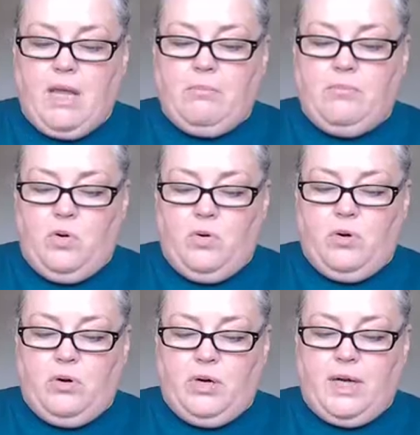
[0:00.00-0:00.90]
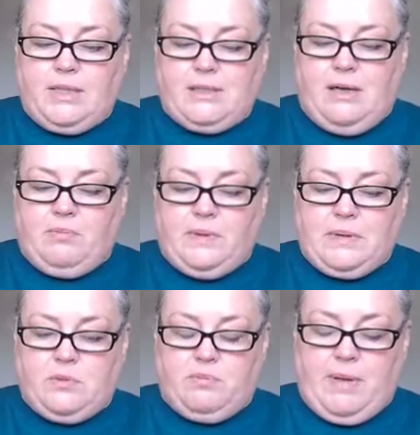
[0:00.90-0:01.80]
More
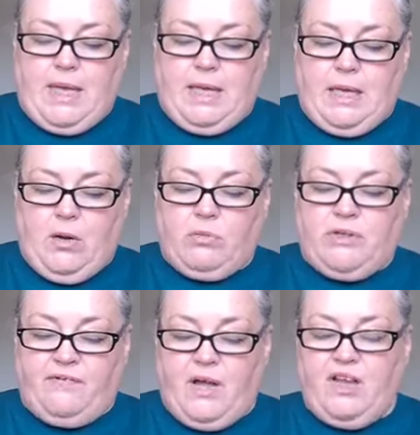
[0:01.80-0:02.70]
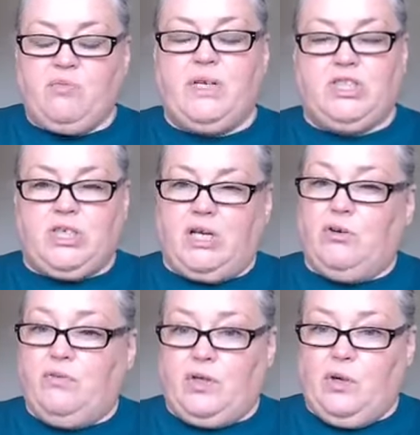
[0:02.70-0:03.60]
examples would be, the 5-minute chat
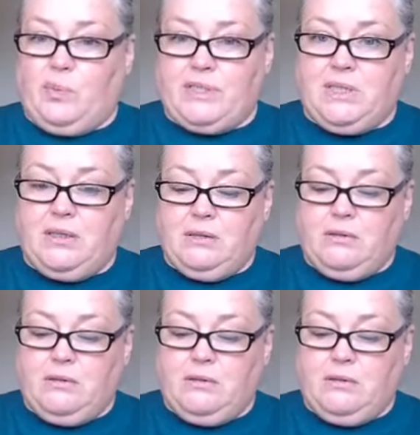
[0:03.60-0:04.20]
over the cup of tea.